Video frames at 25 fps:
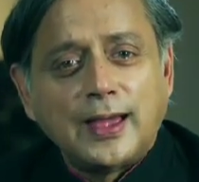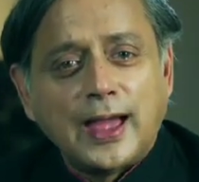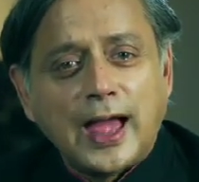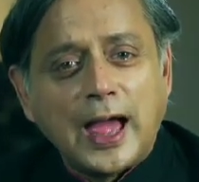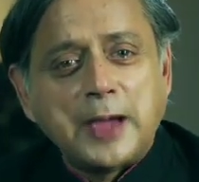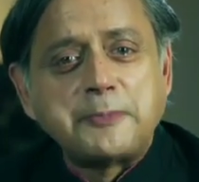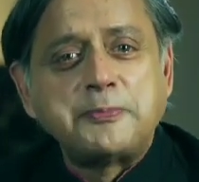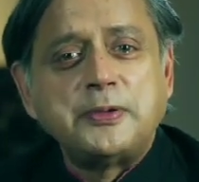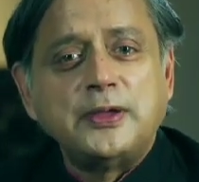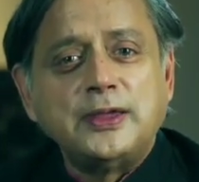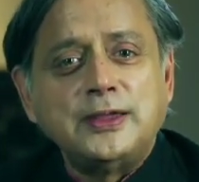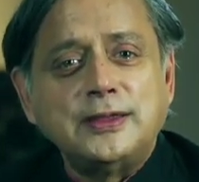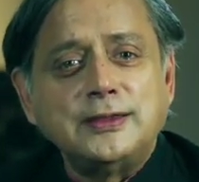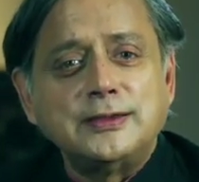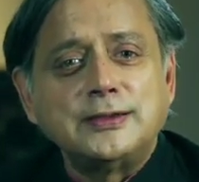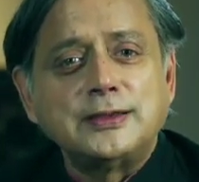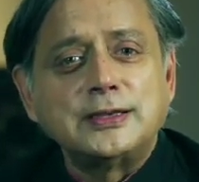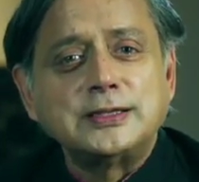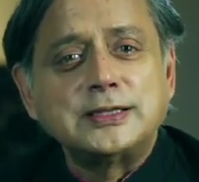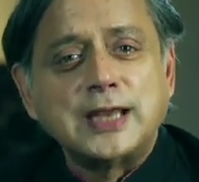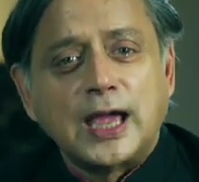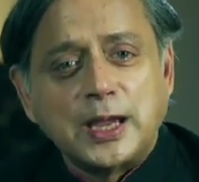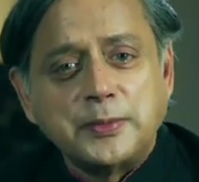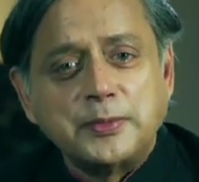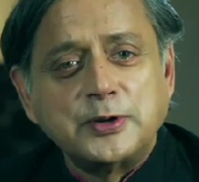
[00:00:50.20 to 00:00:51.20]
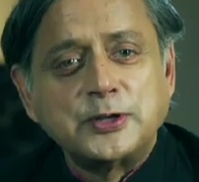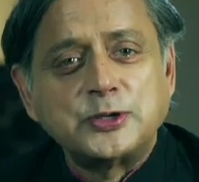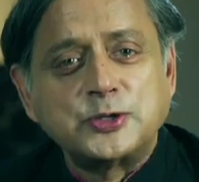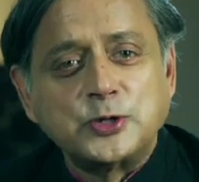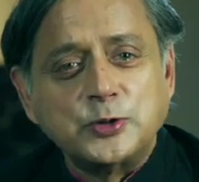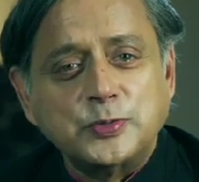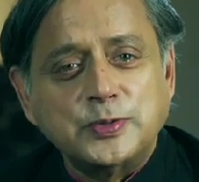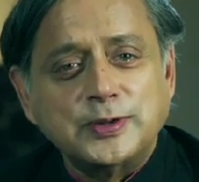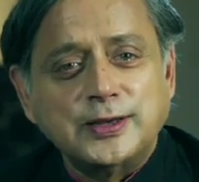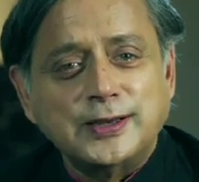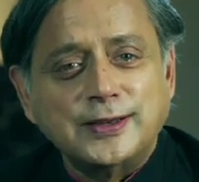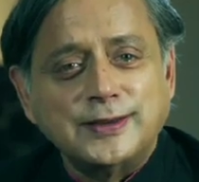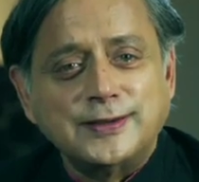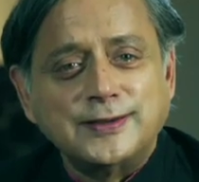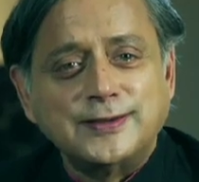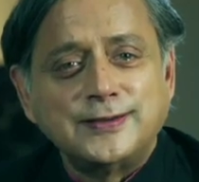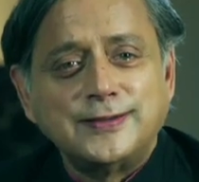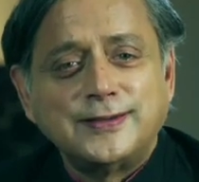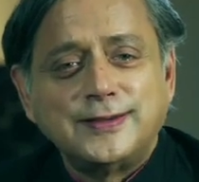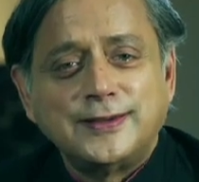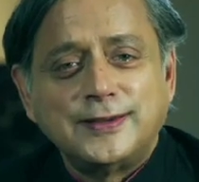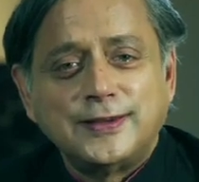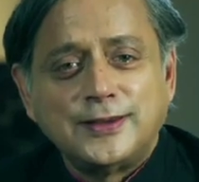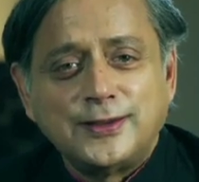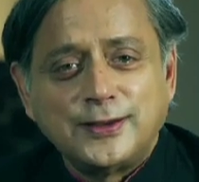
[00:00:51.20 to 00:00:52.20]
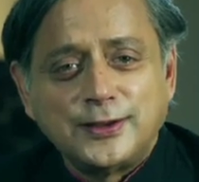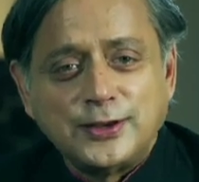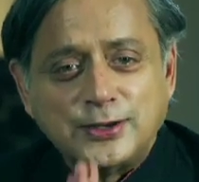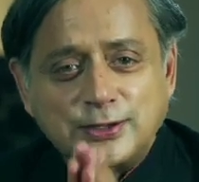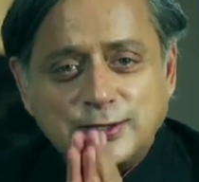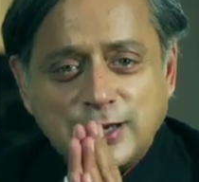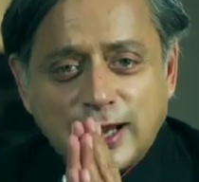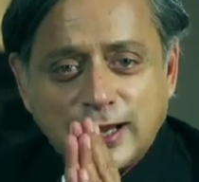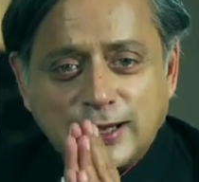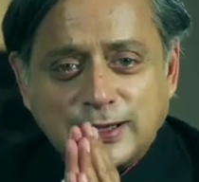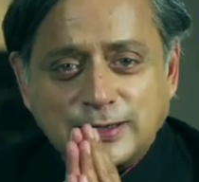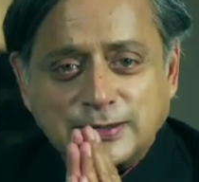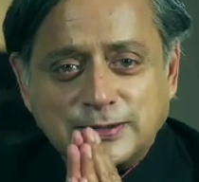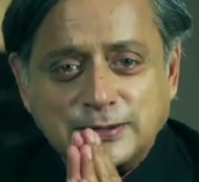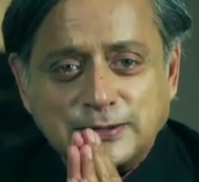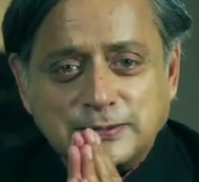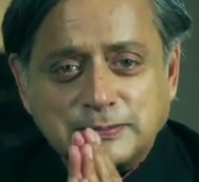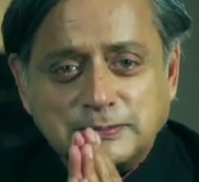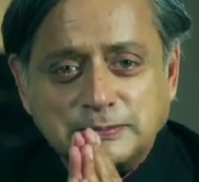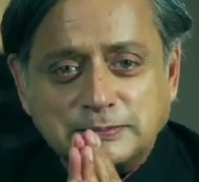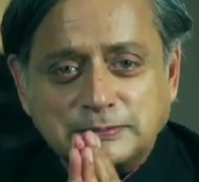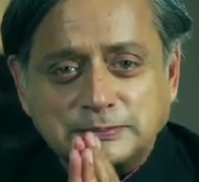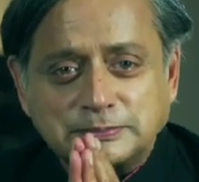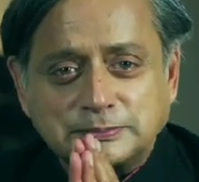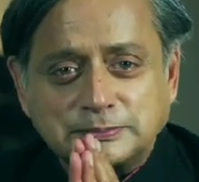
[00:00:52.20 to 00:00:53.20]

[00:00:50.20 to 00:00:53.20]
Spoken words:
Happy Diamond Jubilee. Jai Hind.